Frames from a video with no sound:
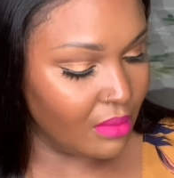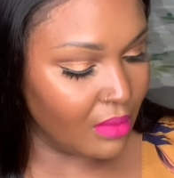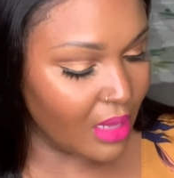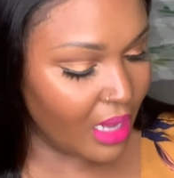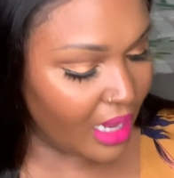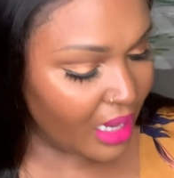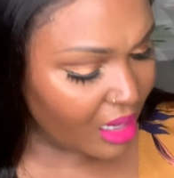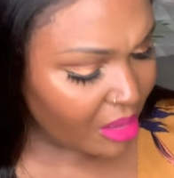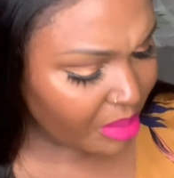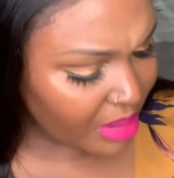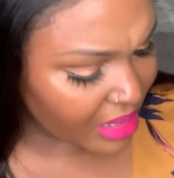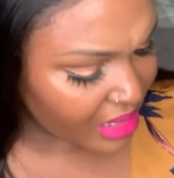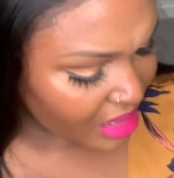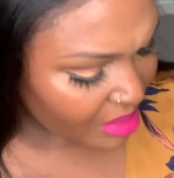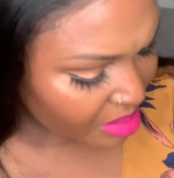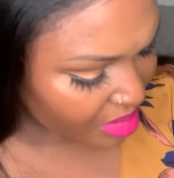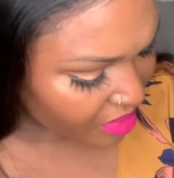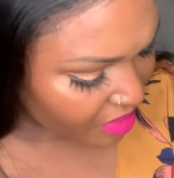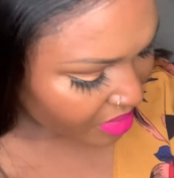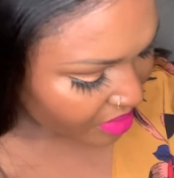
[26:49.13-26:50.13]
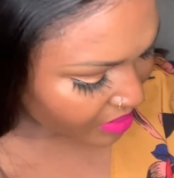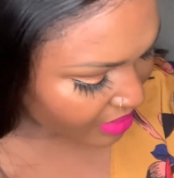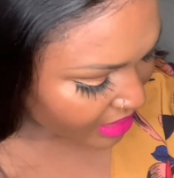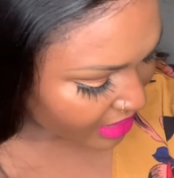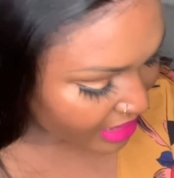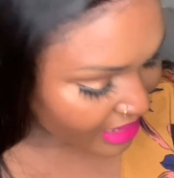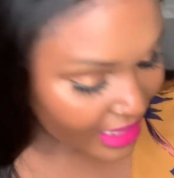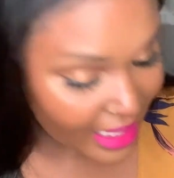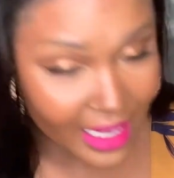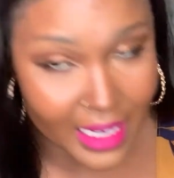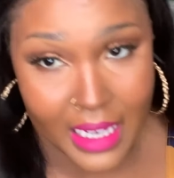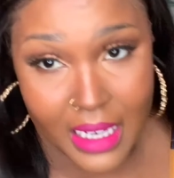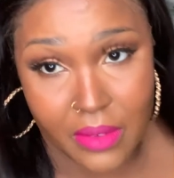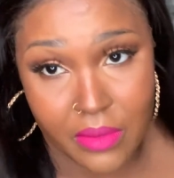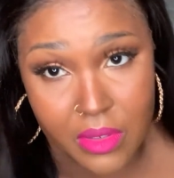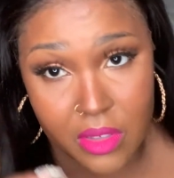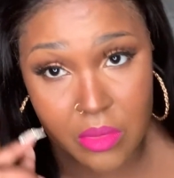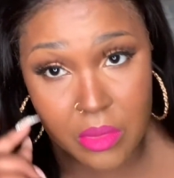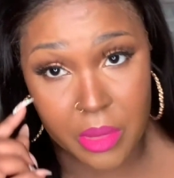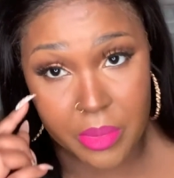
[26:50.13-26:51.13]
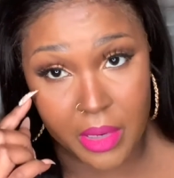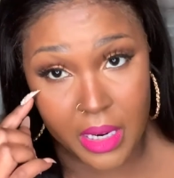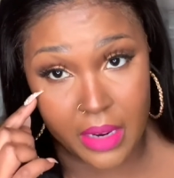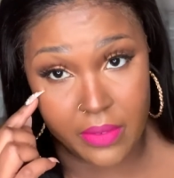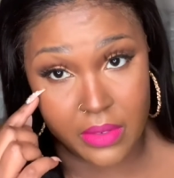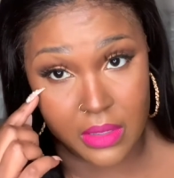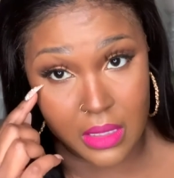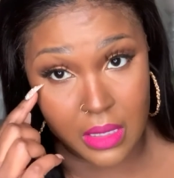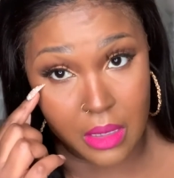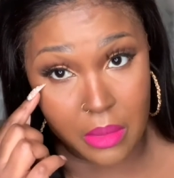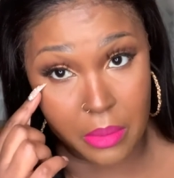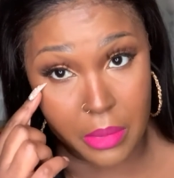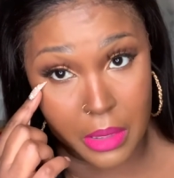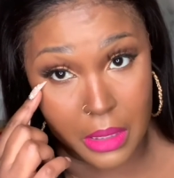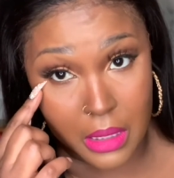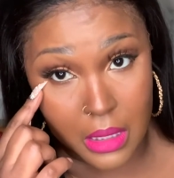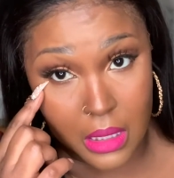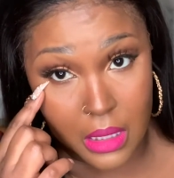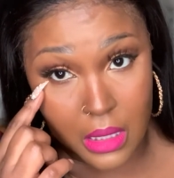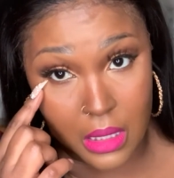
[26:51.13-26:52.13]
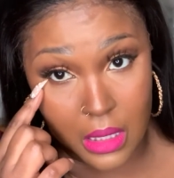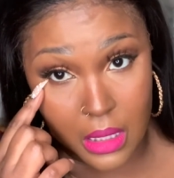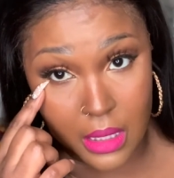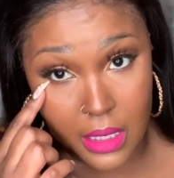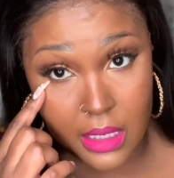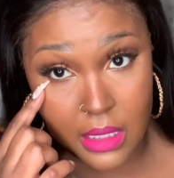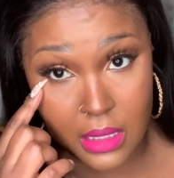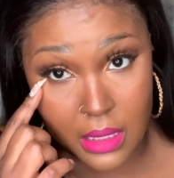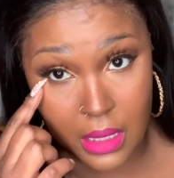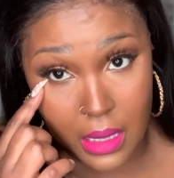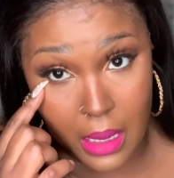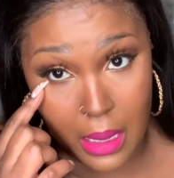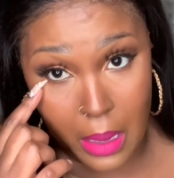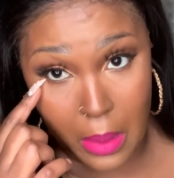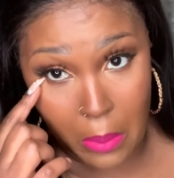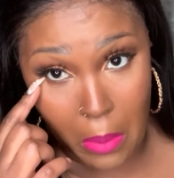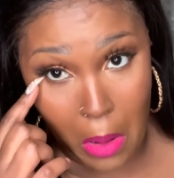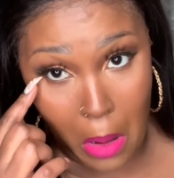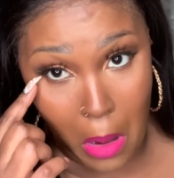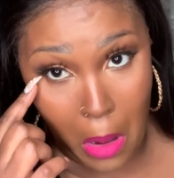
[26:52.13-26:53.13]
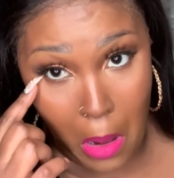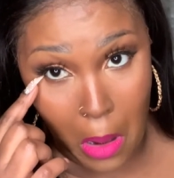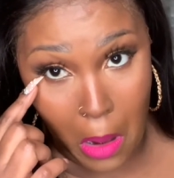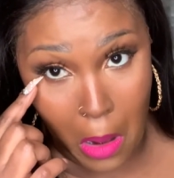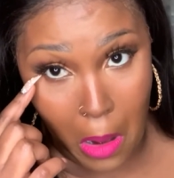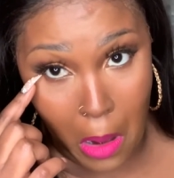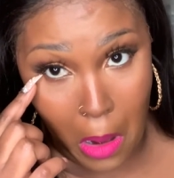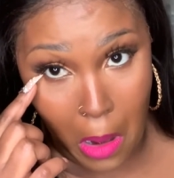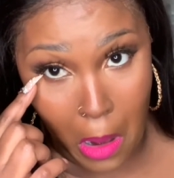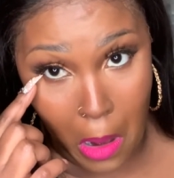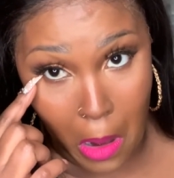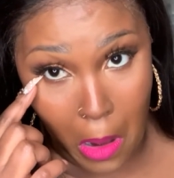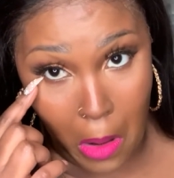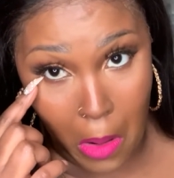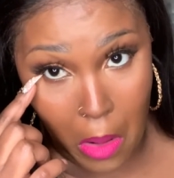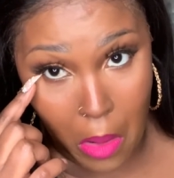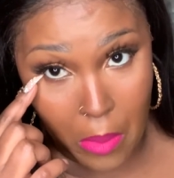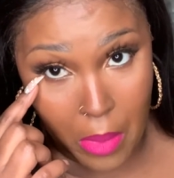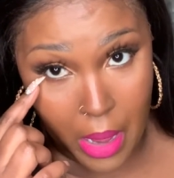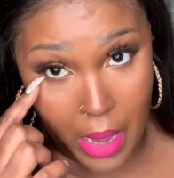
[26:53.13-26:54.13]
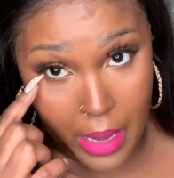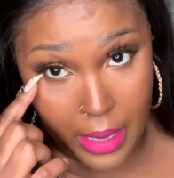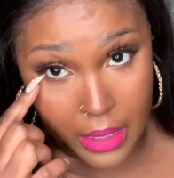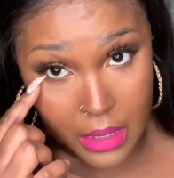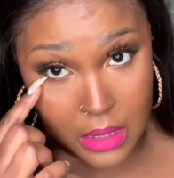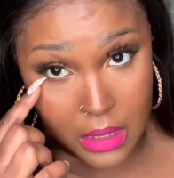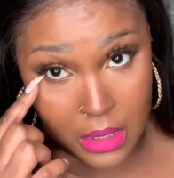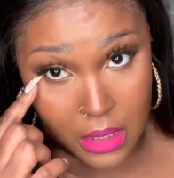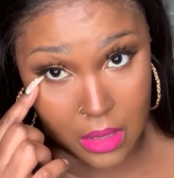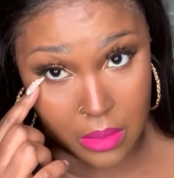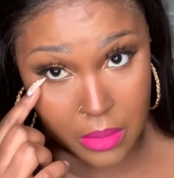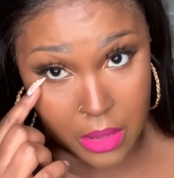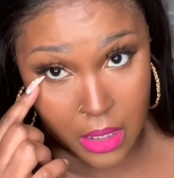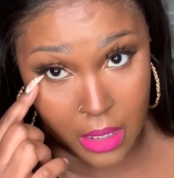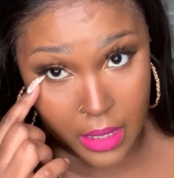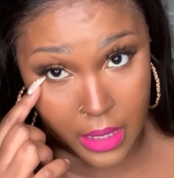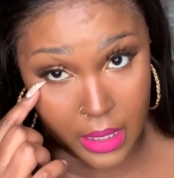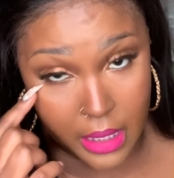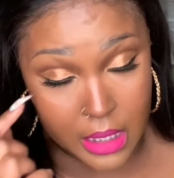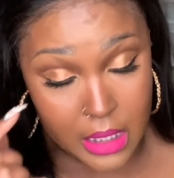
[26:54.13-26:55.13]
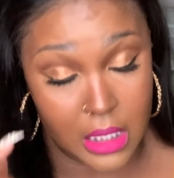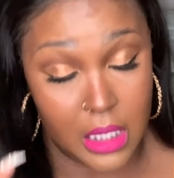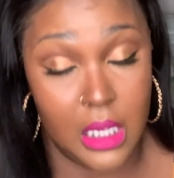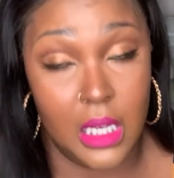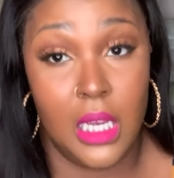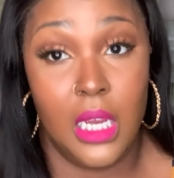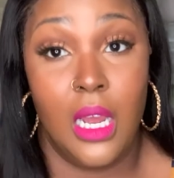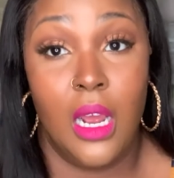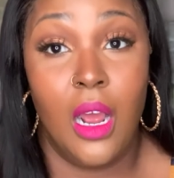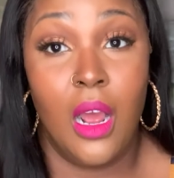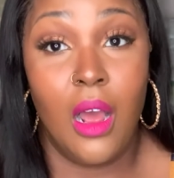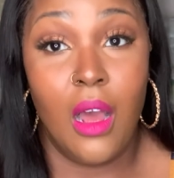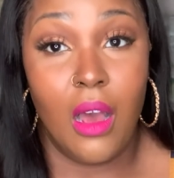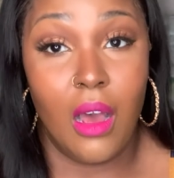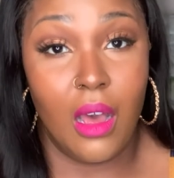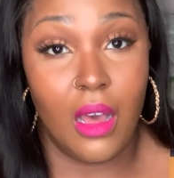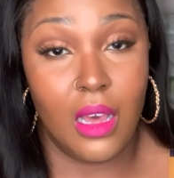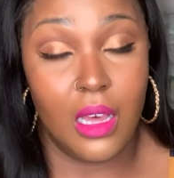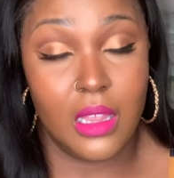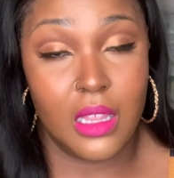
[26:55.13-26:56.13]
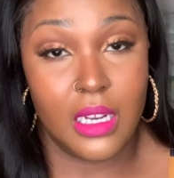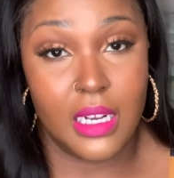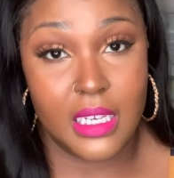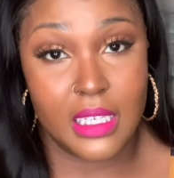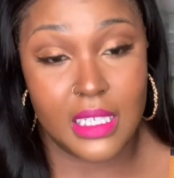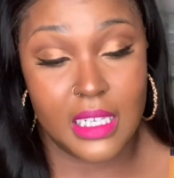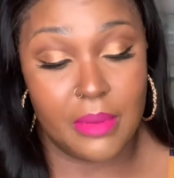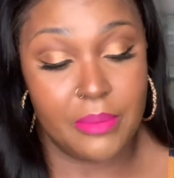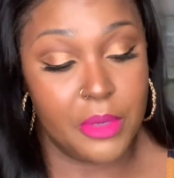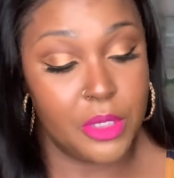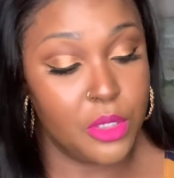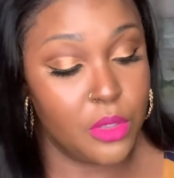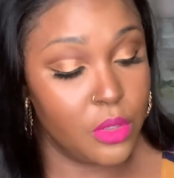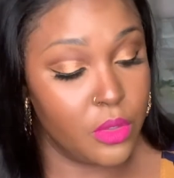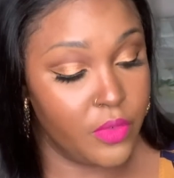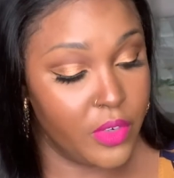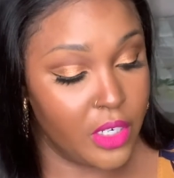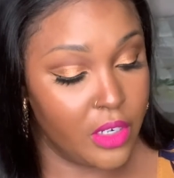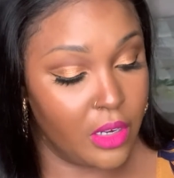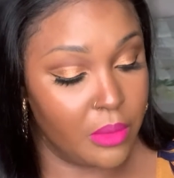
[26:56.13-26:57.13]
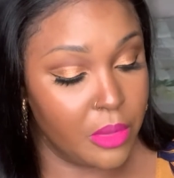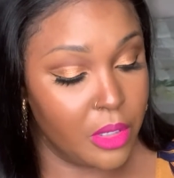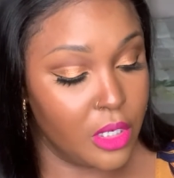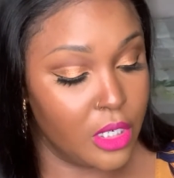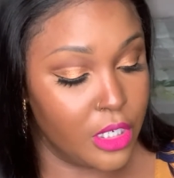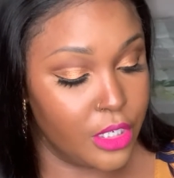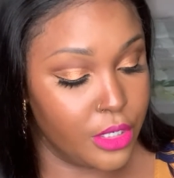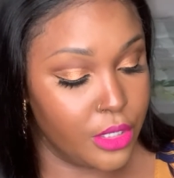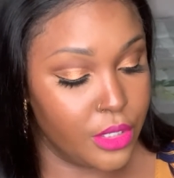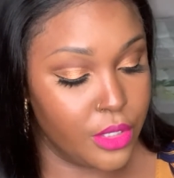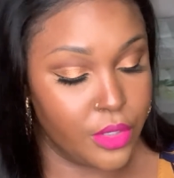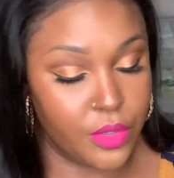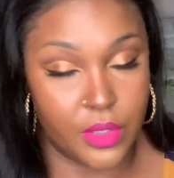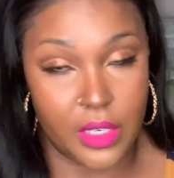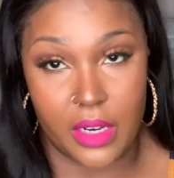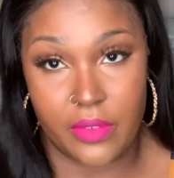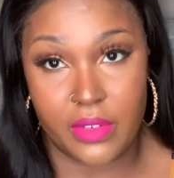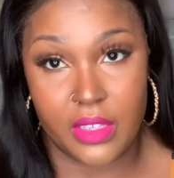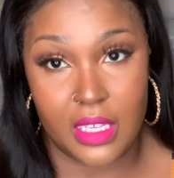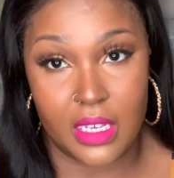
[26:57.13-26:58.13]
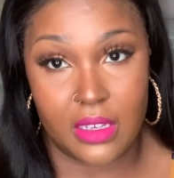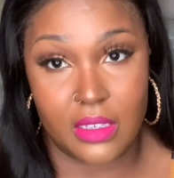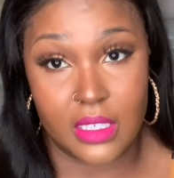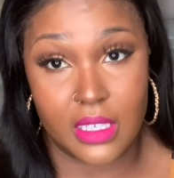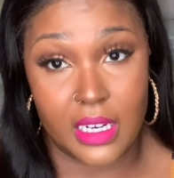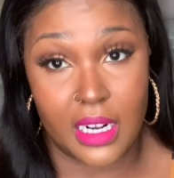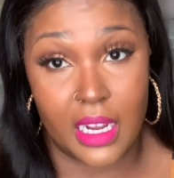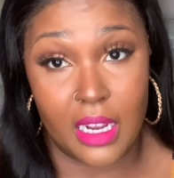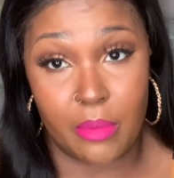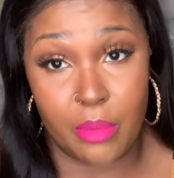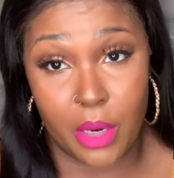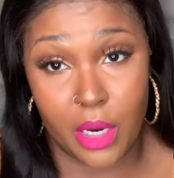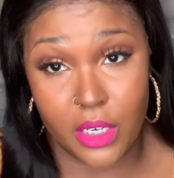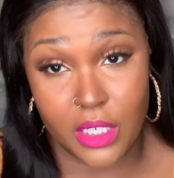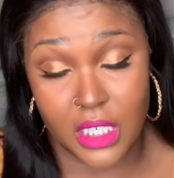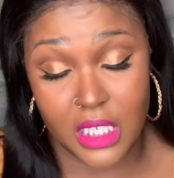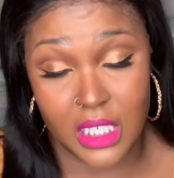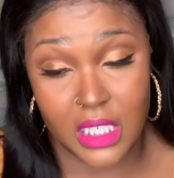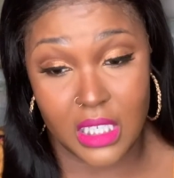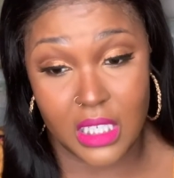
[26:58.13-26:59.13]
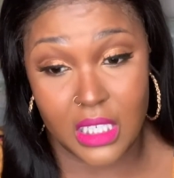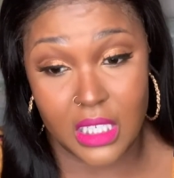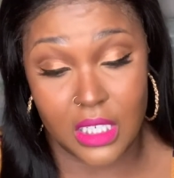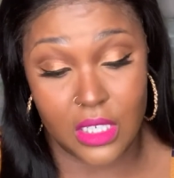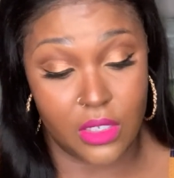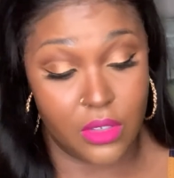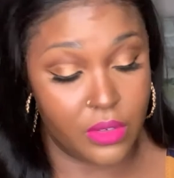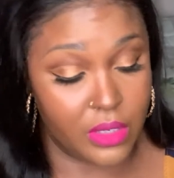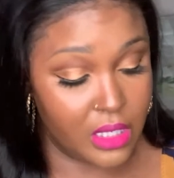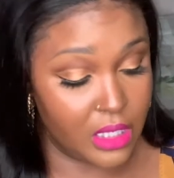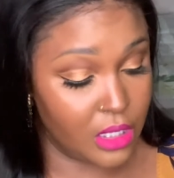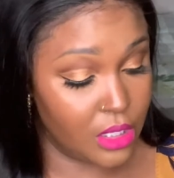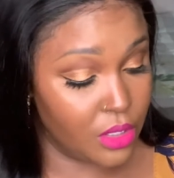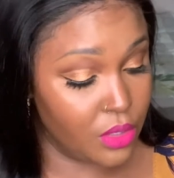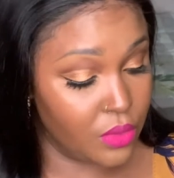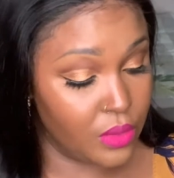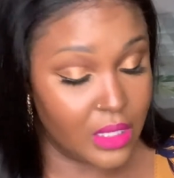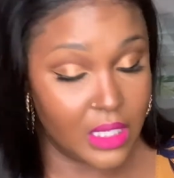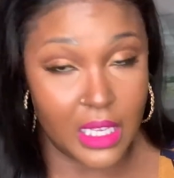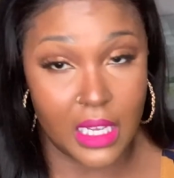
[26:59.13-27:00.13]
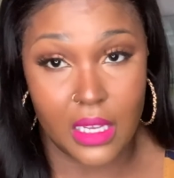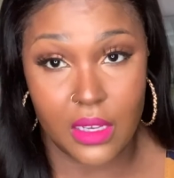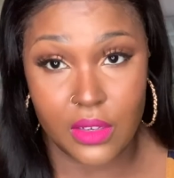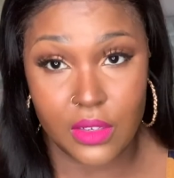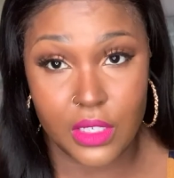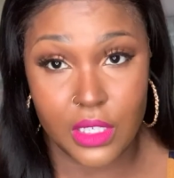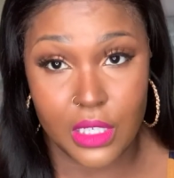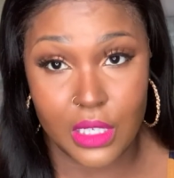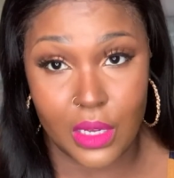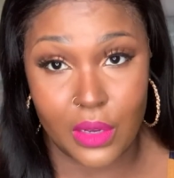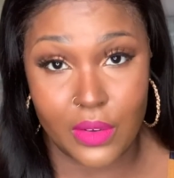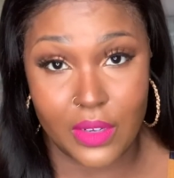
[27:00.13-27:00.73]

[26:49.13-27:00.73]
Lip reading: I picked up a few things. I can't really remember everything, but the next time, my eyes itching. I'm sorry, guys. The next time I do the video, I'm going to include everything else that I have purchased during these two sales. So